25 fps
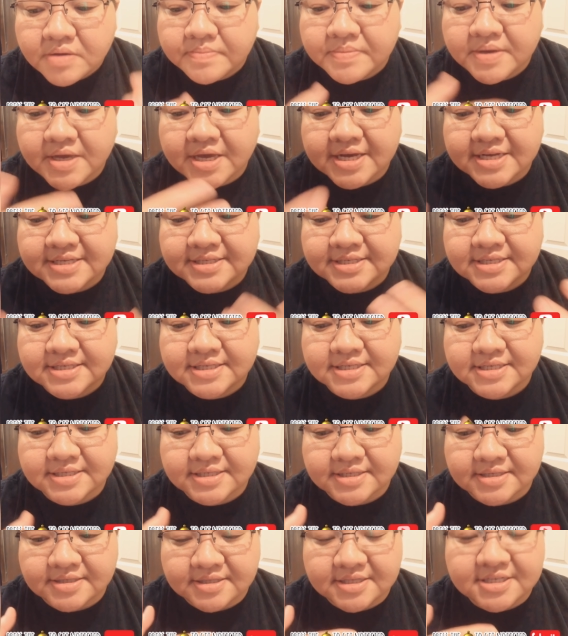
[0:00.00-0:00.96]
because this
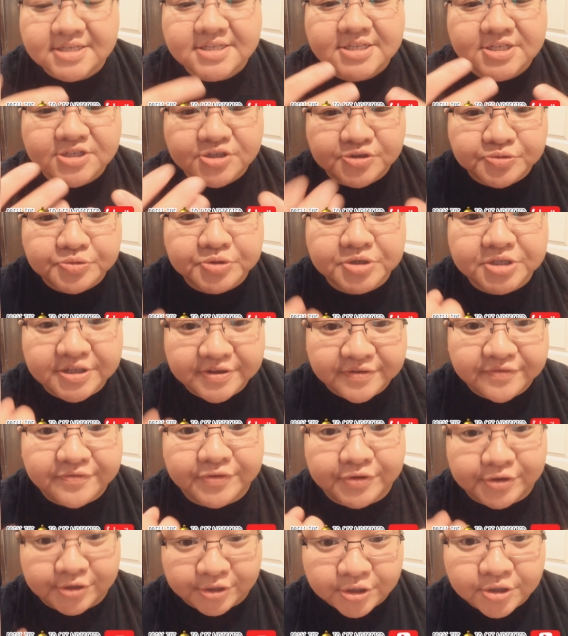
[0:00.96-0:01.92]
is this is really
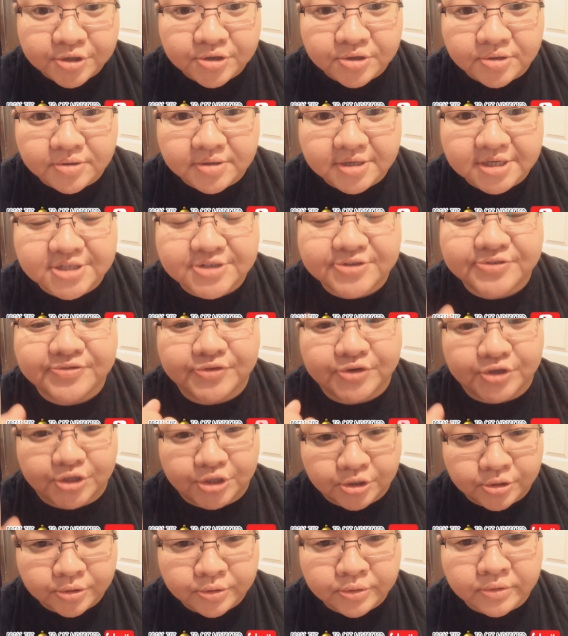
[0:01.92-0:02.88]
for you it's for
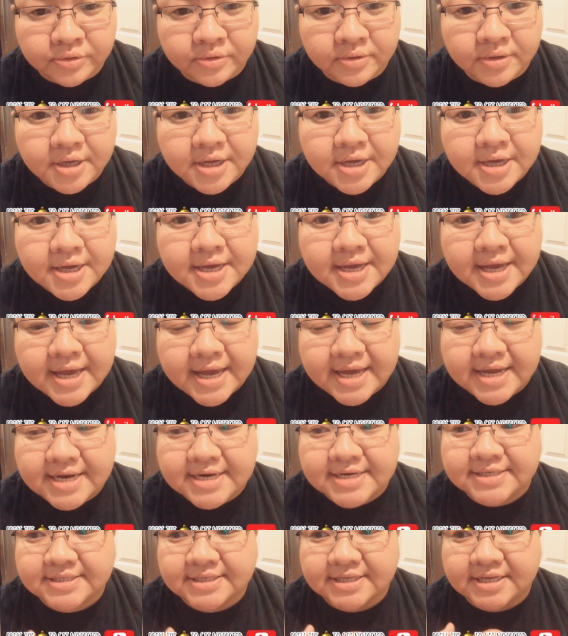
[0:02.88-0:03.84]
you
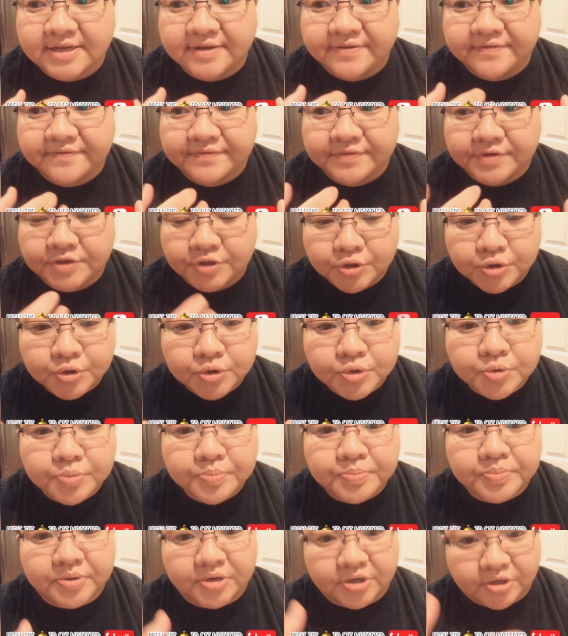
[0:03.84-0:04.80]
and if
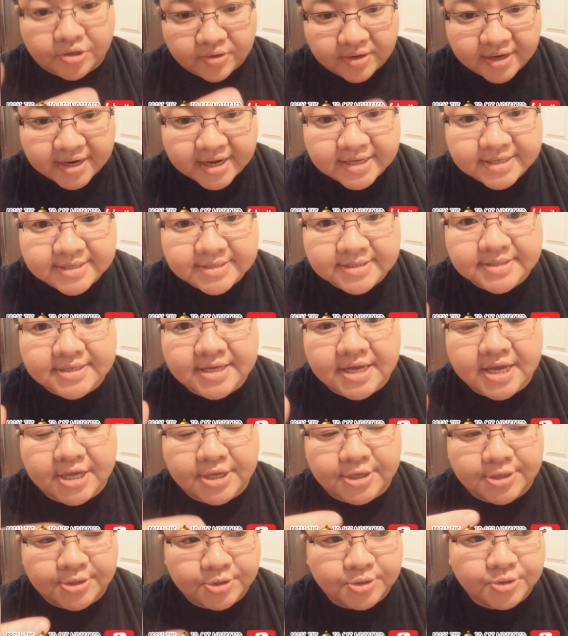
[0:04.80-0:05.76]
you progress
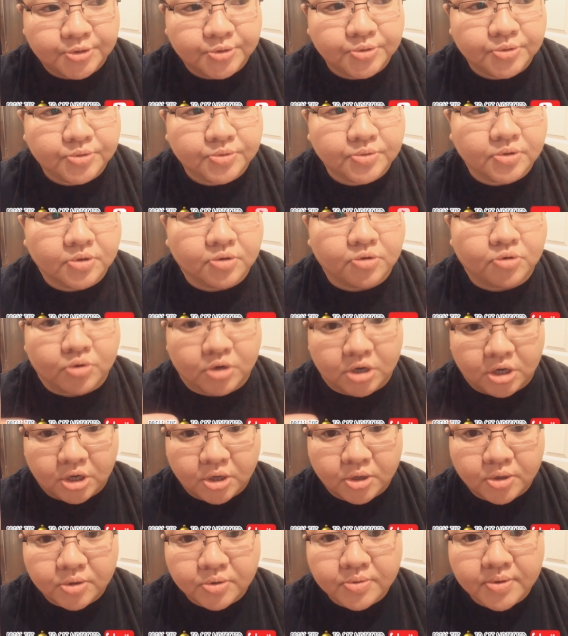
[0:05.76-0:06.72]
and you
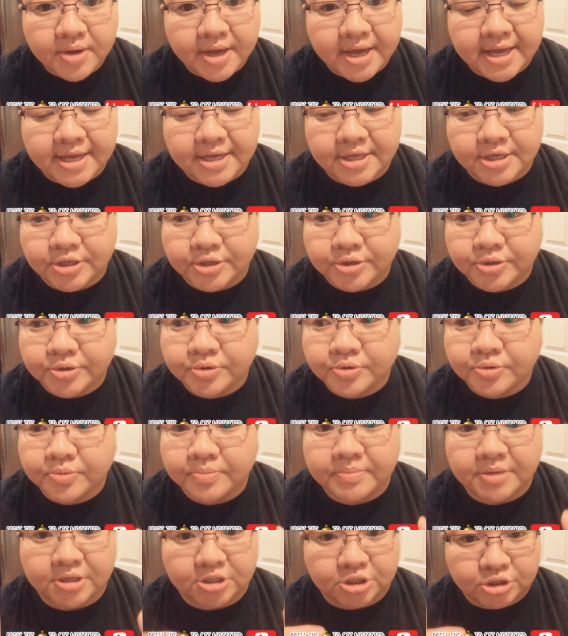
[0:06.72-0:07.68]
grow and
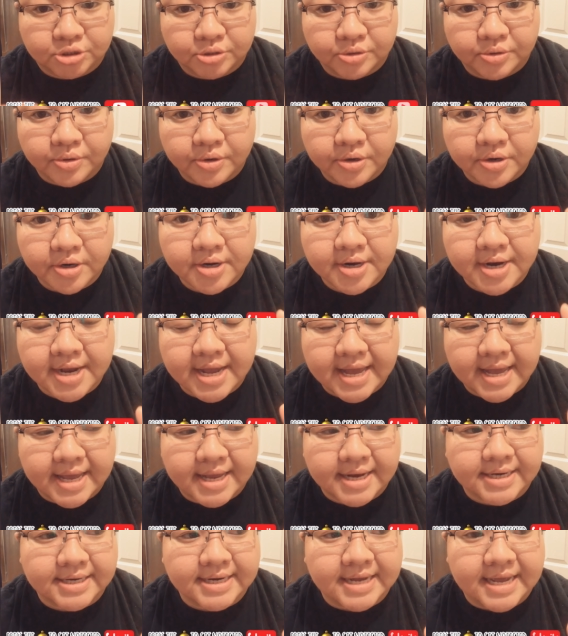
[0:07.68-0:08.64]
you mature
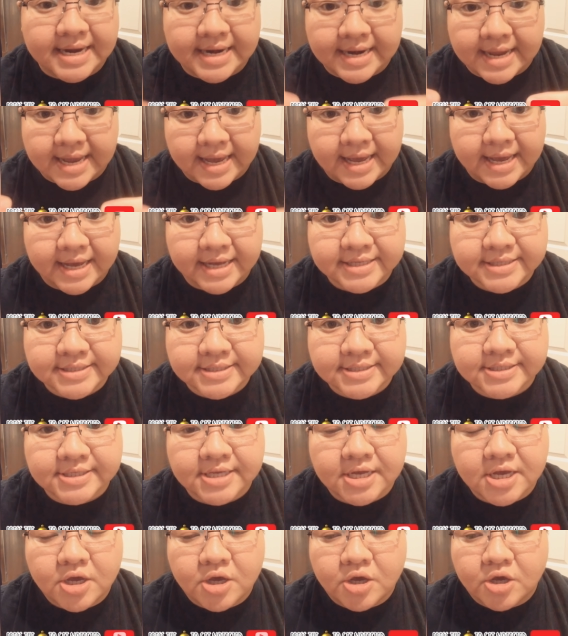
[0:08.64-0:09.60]
and
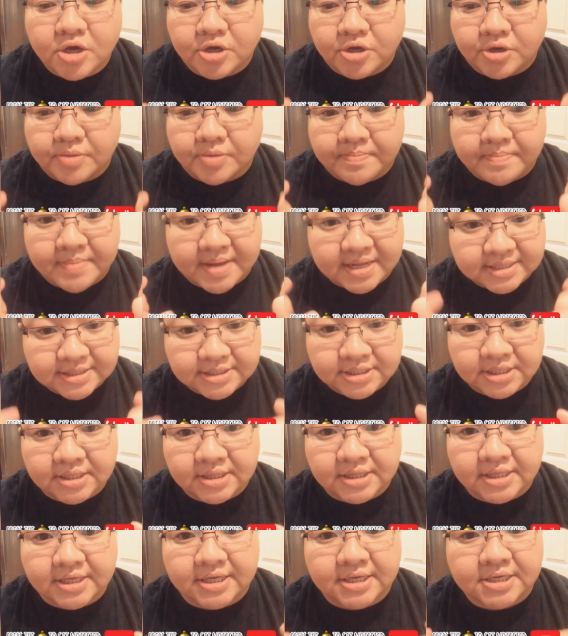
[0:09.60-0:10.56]
enhance
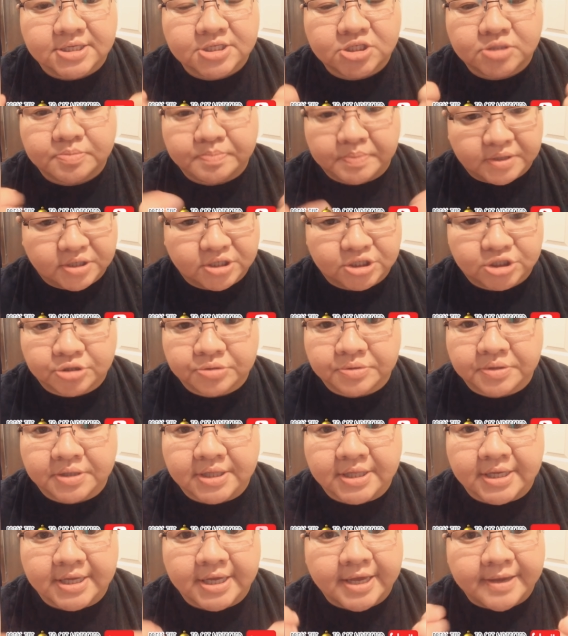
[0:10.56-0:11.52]
mentally
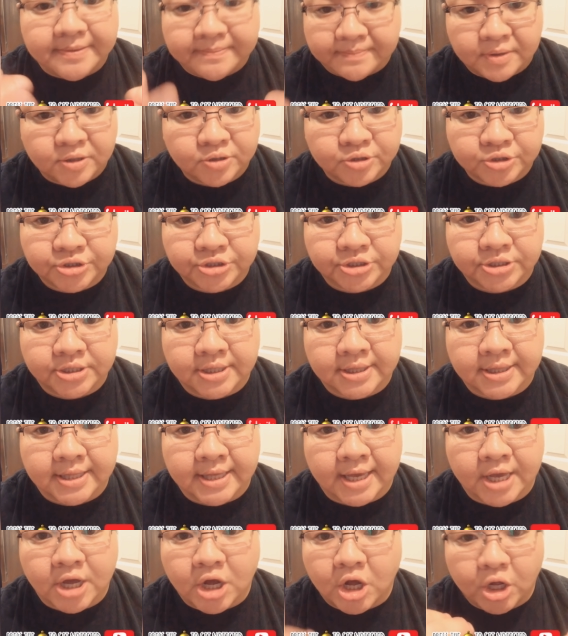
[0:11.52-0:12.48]
spiritually
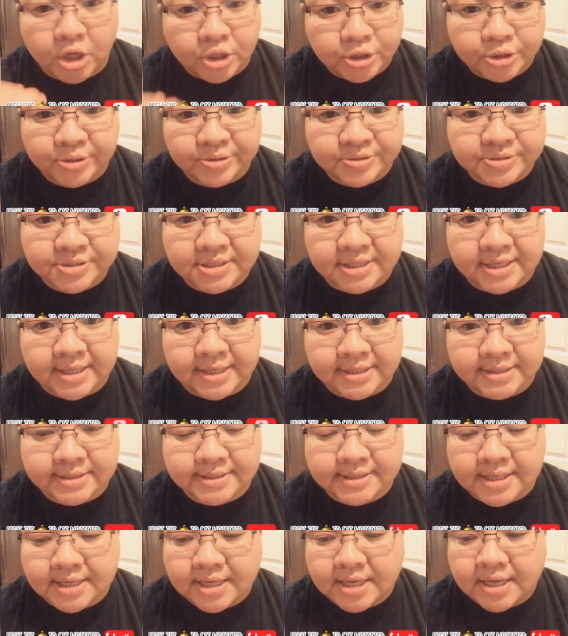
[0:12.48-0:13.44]
emotionally all those
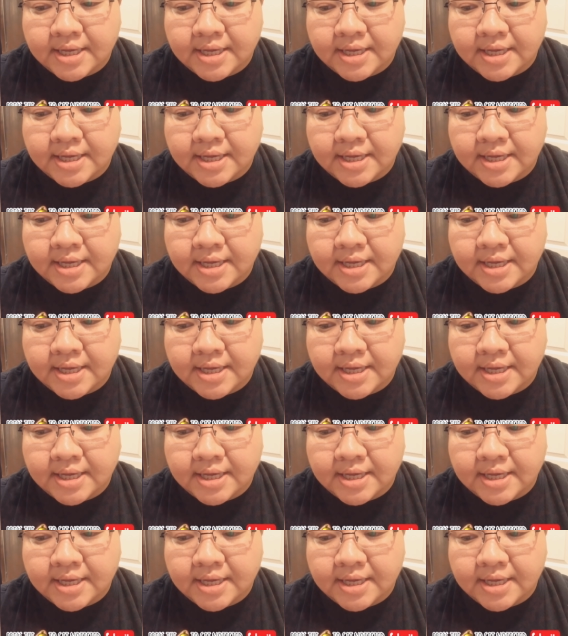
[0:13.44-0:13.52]
things